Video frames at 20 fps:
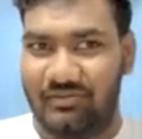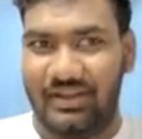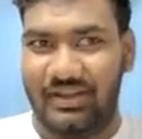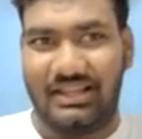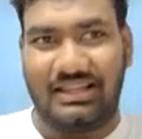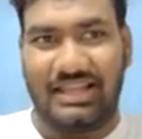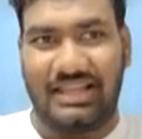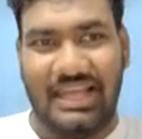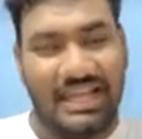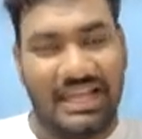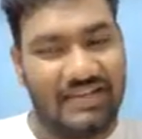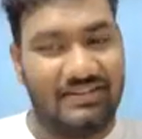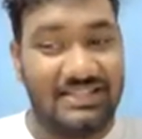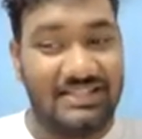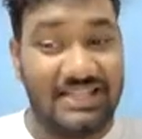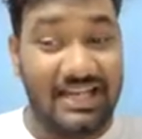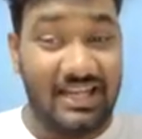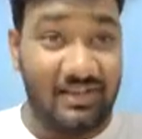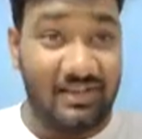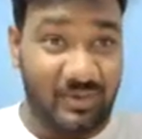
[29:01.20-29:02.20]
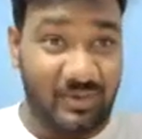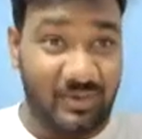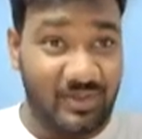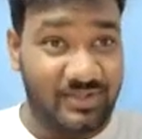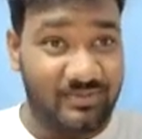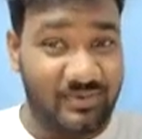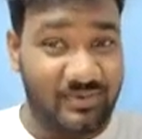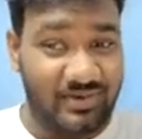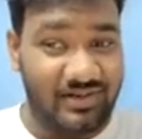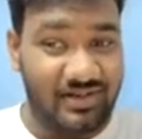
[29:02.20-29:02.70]
with A levels getting
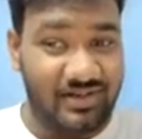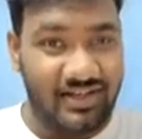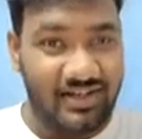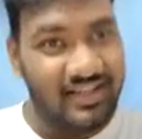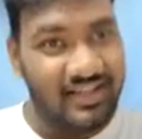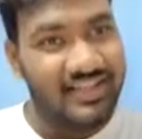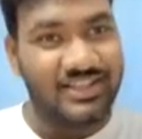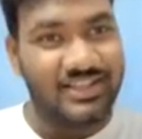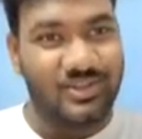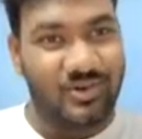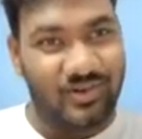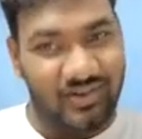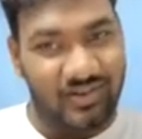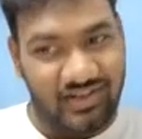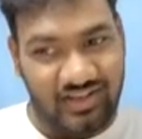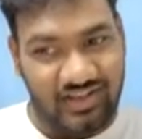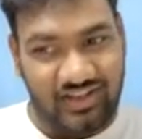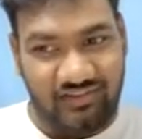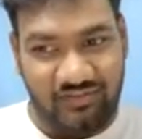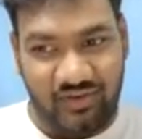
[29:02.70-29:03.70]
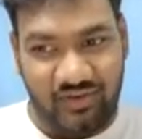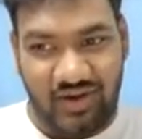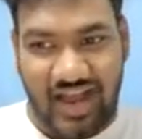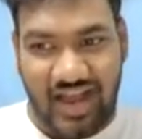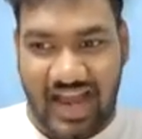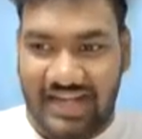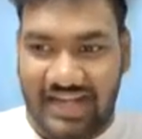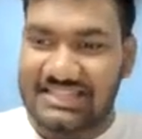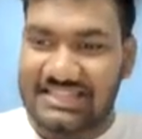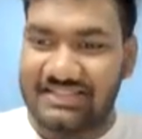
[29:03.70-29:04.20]
postponed. So if you are
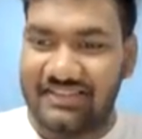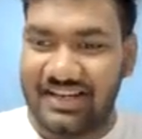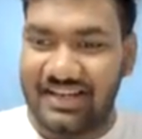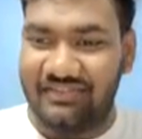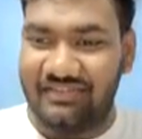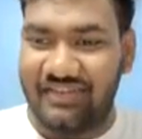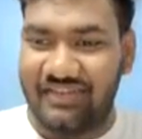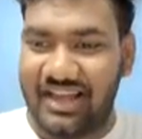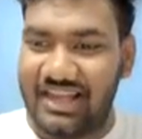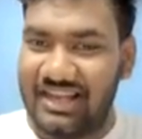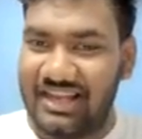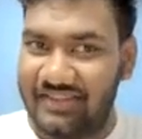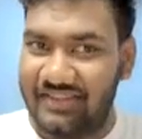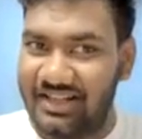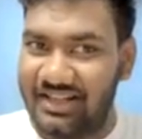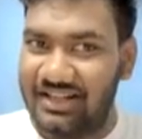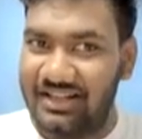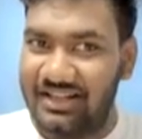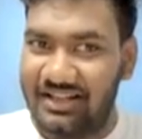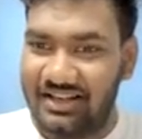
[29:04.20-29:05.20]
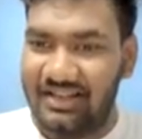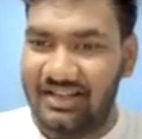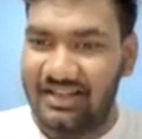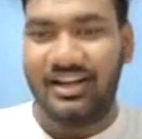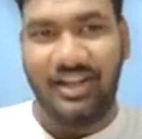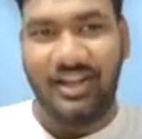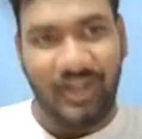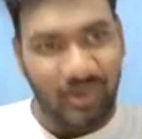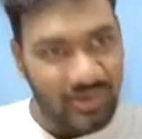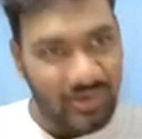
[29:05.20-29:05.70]
at a 75 level,
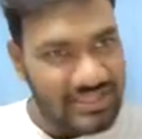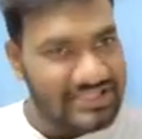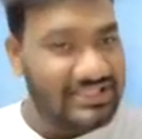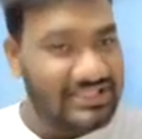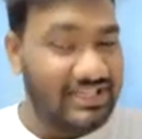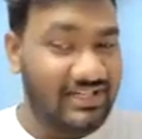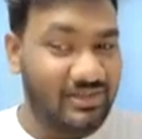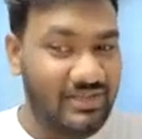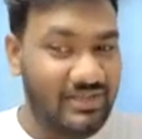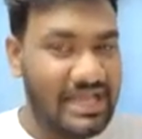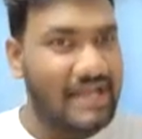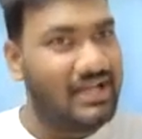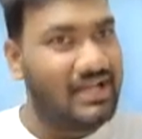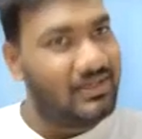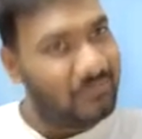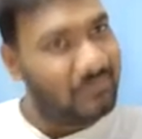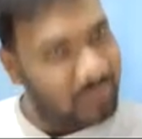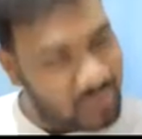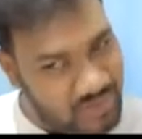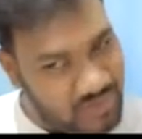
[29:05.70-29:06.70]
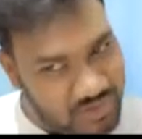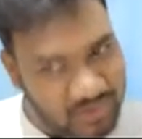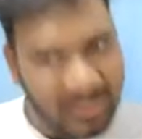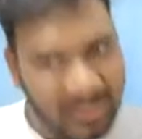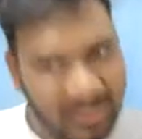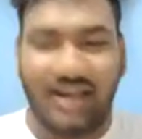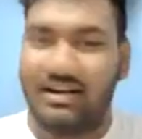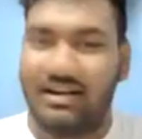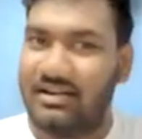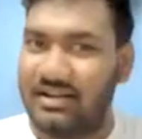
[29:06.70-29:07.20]
don't stick to that. Push to
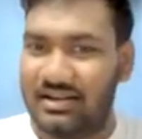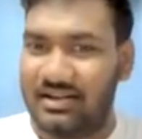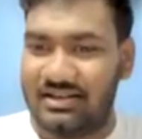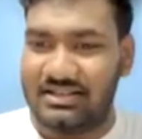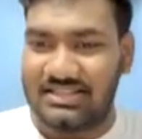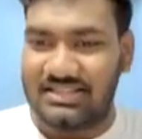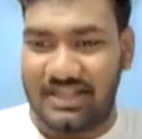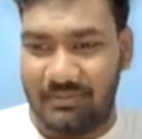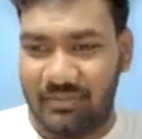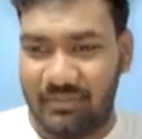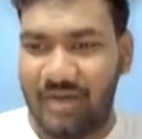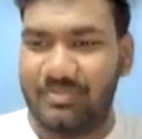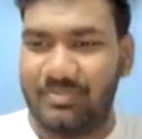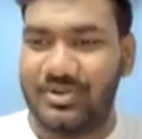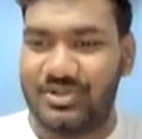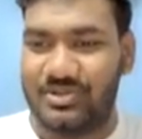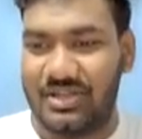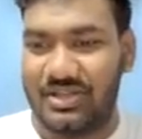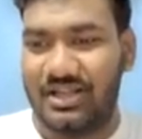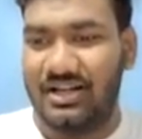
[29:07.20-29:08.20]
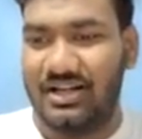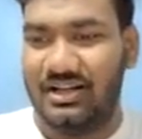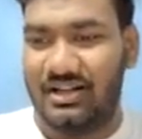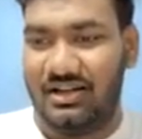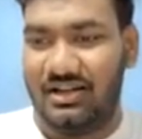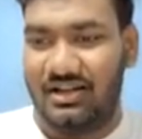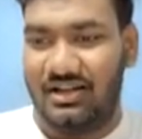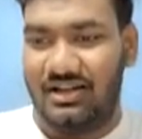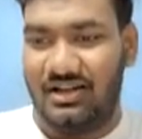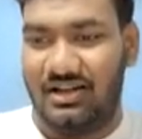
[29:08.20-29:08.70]
the 100. Somehow push to the
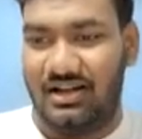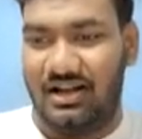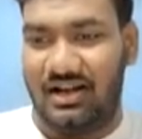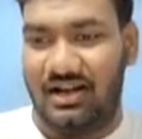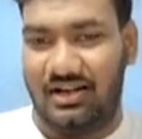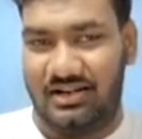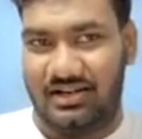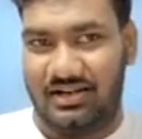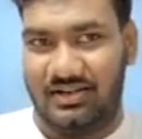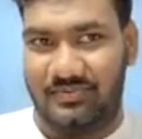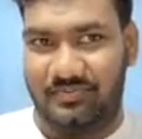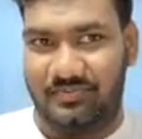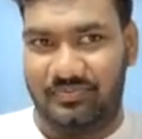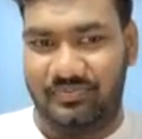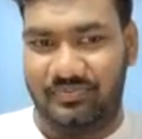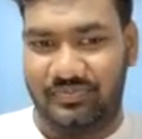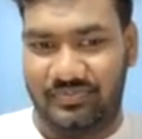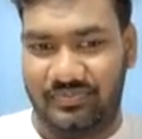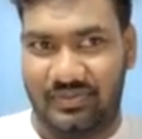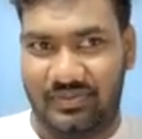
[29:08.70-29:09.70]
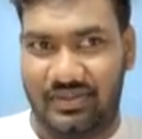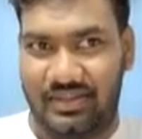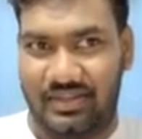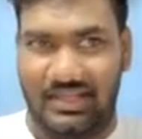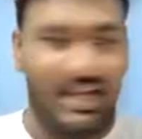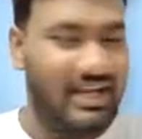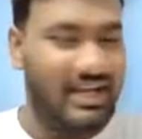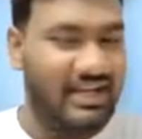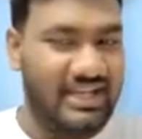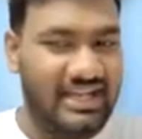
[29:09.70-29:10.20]
100.
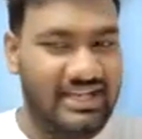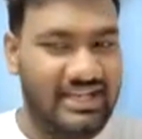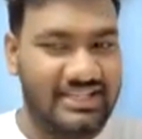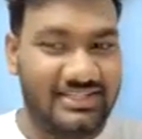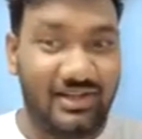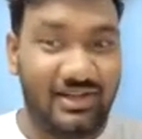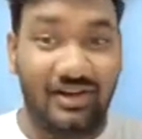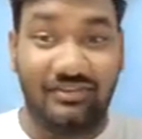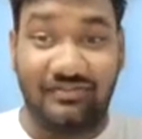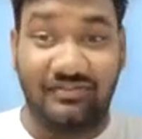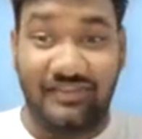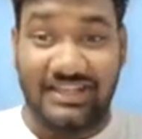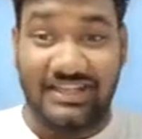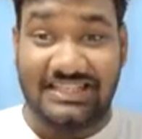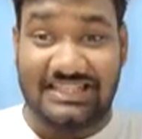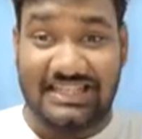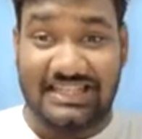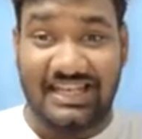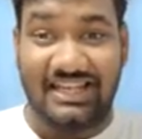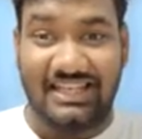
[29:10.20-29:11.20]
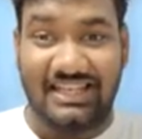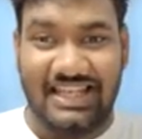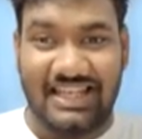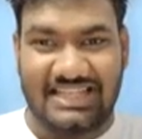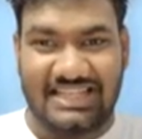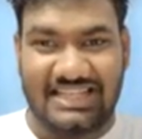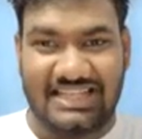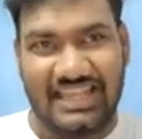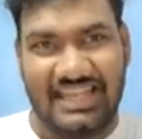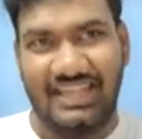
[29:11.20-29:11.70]
Yeah, date is not fixed yet. They
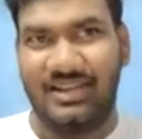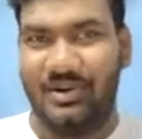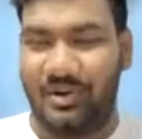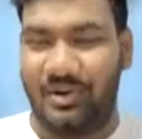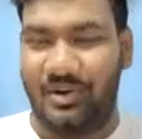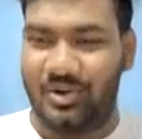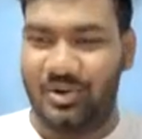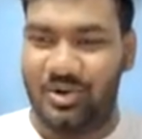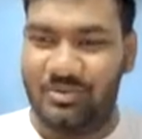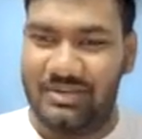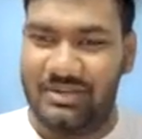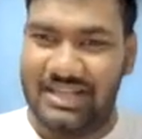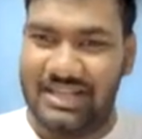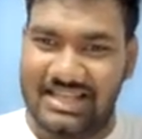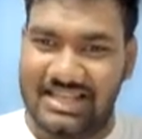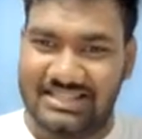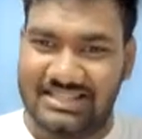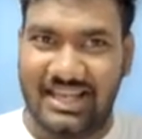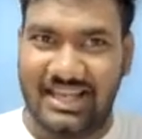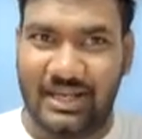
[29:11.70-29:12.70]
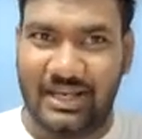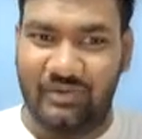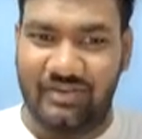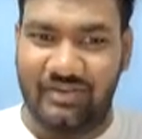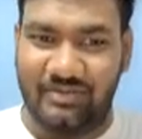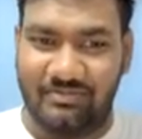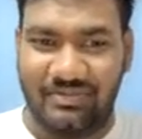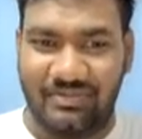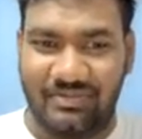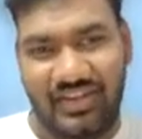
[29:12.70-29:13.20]
are saying October. They are saying
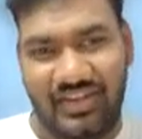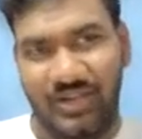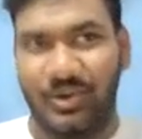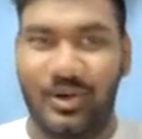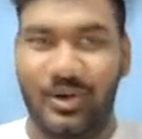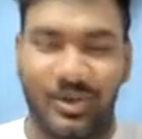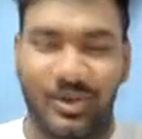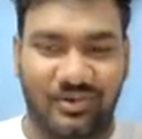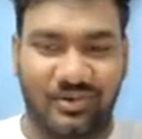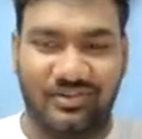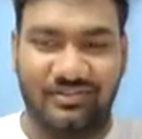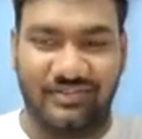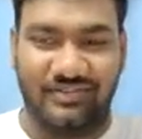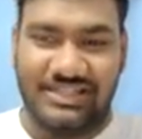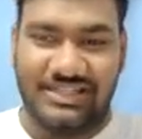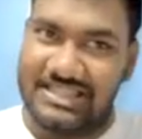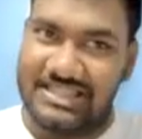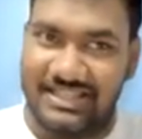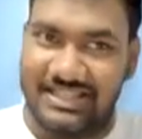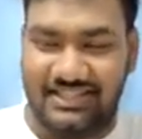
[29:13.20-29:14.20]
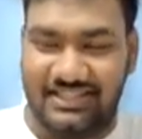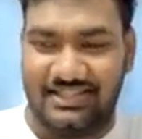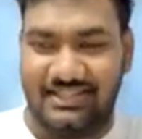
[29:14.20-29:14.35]
November. We don't know. We'll see.